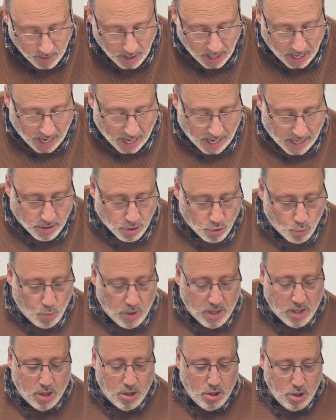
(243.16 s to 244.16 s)
And we
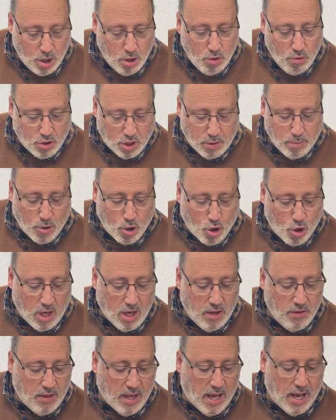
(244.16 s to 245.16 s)
can use the
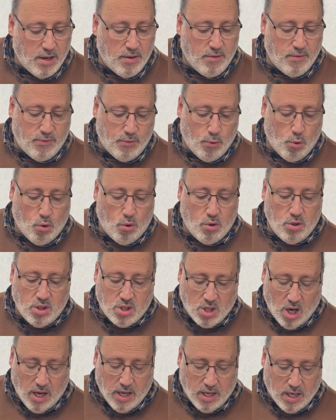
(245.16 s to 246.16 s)
machine then for
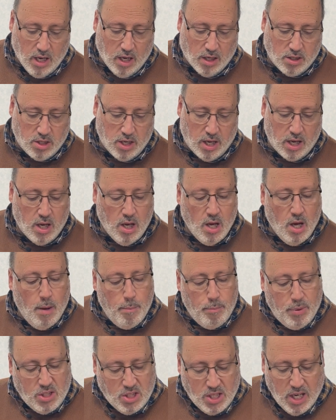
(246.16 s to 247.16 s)
die cutting.
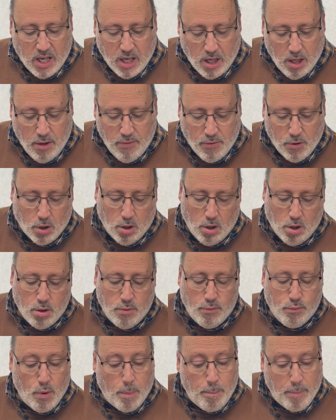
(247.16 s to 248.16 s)
Particularly if you've got a lot
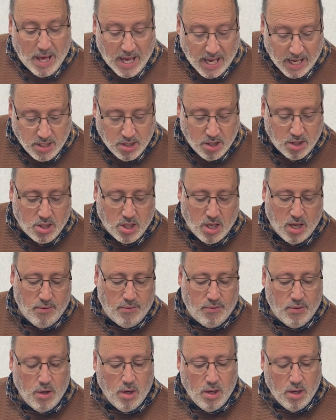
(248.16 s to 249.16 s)
of repetitive
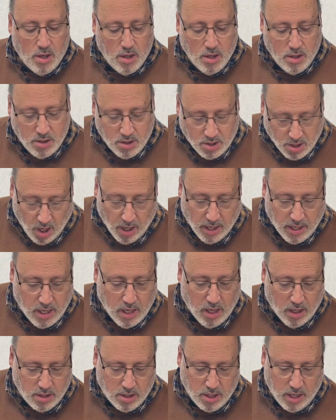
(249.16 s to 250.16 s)
die
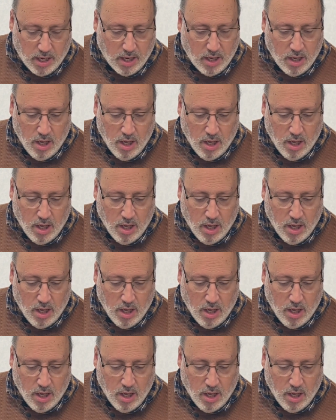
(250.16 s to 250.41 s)
cutting.